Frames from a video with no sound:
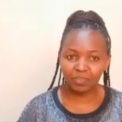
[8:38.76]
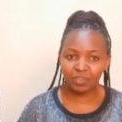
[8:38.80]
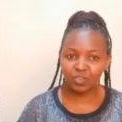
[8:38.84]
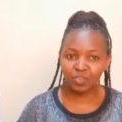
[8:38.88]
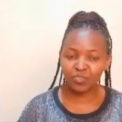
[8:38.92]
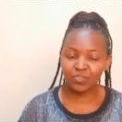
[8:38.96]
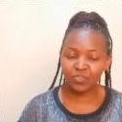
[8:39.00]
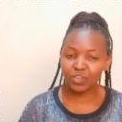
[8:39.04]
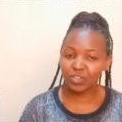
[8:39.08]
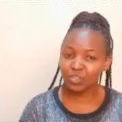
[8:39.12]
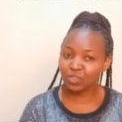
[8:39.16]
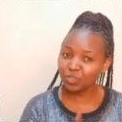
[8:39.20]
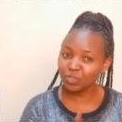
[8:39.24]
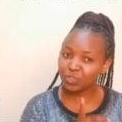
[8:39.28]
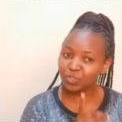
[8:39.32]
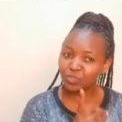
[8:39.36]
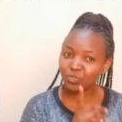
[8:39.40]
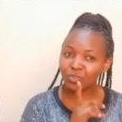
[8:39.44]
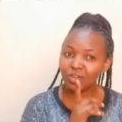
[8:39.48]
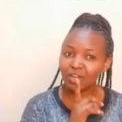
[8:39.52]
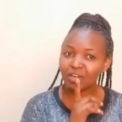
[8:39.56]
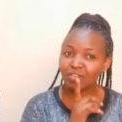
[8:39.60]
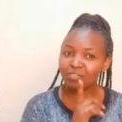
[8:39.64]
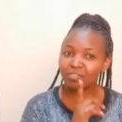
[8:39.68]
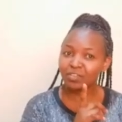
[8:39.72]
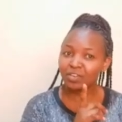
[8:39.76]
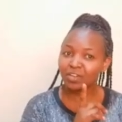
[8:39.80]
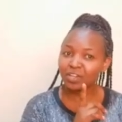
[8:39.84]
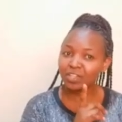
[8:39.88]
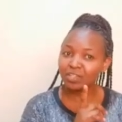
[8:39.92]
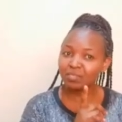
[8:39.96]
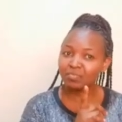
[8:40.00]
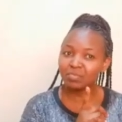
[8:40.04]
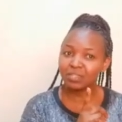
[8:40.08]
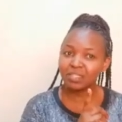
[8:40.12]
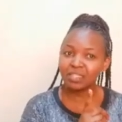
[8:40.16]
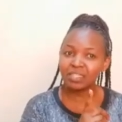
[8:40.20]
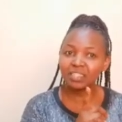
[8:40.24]
for you to avoid
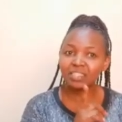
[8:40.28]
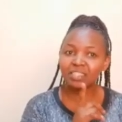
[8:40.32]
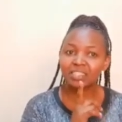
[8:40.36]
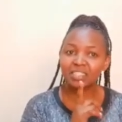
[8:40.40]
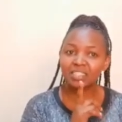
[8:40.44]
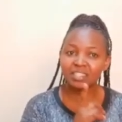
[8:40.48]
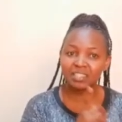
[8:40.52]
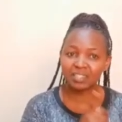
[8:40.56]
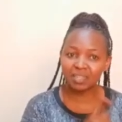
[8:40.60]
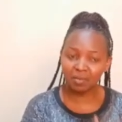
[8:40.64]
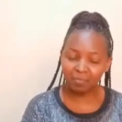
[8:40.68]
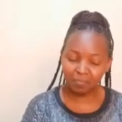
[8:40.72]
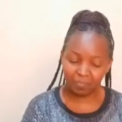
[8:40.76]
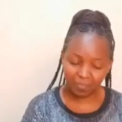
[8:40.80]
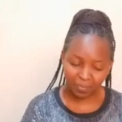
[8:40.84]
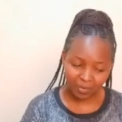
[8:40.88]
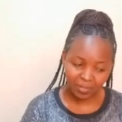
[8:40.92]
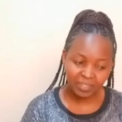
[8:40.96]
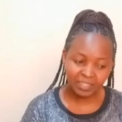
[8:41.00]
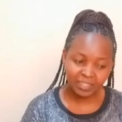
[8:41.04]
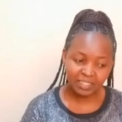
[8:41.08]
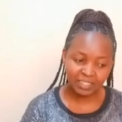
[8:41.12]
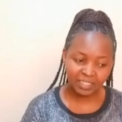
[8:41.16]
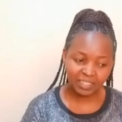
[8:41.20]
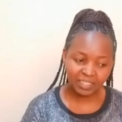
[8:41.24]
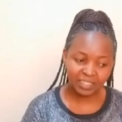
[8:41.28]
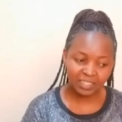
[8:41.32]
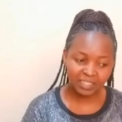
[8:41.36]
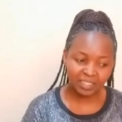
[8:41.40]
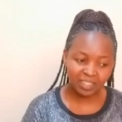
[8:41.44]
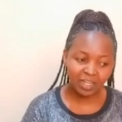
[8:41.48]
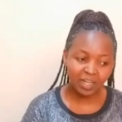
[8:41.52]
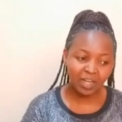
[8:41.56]
being disappointed